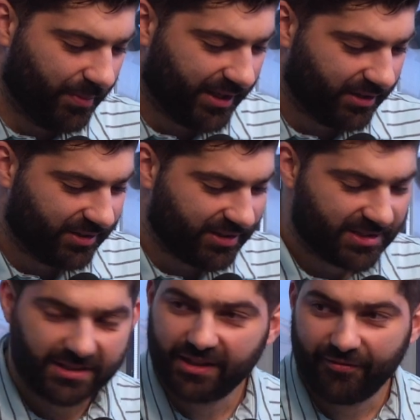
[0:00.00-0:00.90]
my
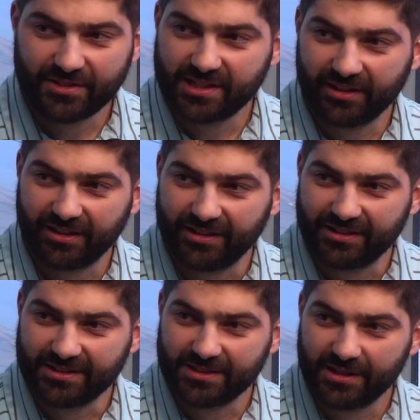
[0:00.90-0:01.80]
goodness, that facility
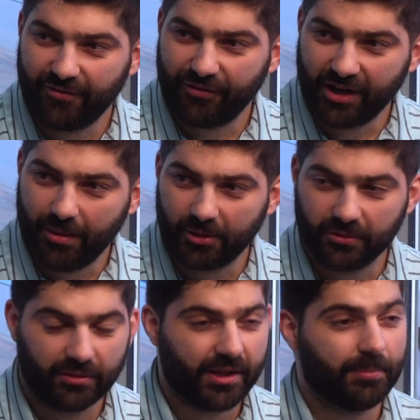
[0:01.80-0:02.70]
is
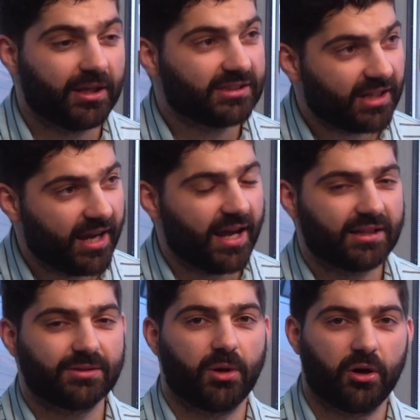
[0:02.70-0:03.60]
phenomenal. They play tonight
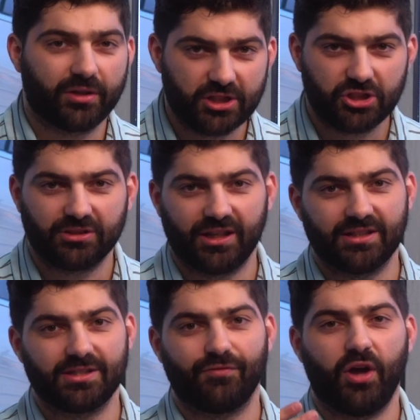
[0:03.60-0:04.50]
and tomorrow. Get your
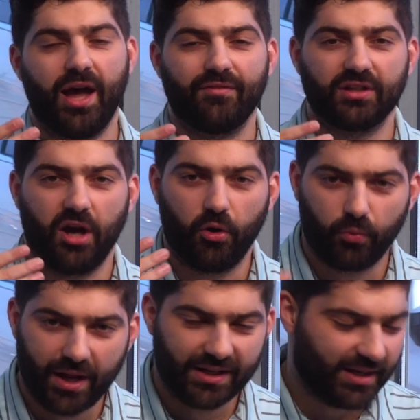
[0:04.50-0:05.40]
tickets if you haven't
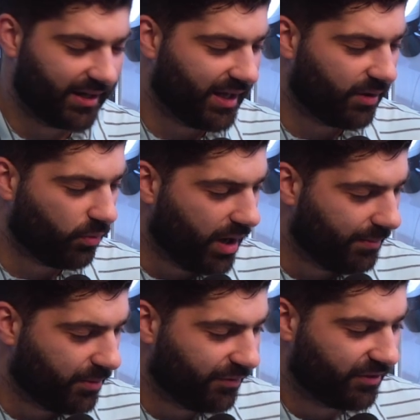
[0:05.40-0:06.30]
already. Again,
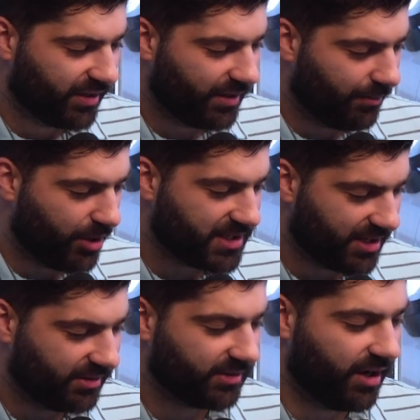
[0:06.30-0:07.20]
Rob Murphy,
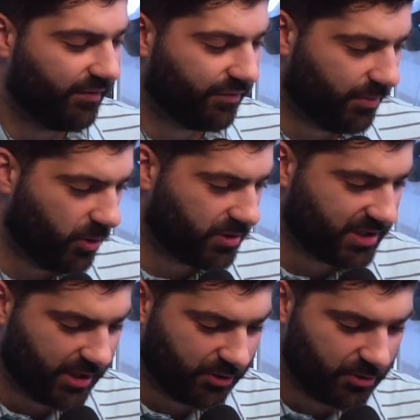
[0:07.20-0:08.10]
president of the Motor
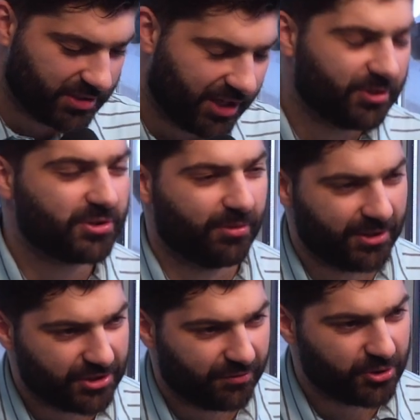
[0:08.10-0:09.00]
City Cruise, thank you so
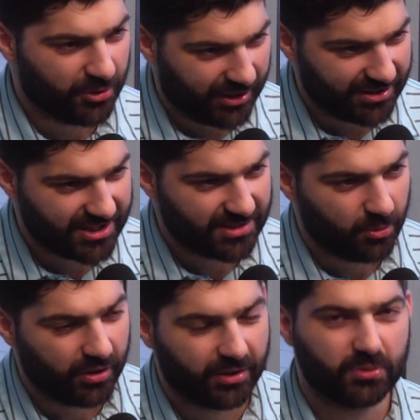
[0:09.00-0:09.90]
much for joining us
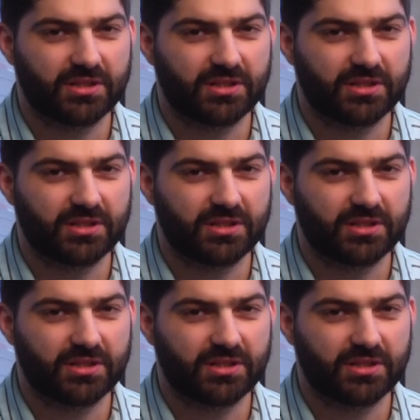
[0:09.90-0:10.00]
this morning. We'll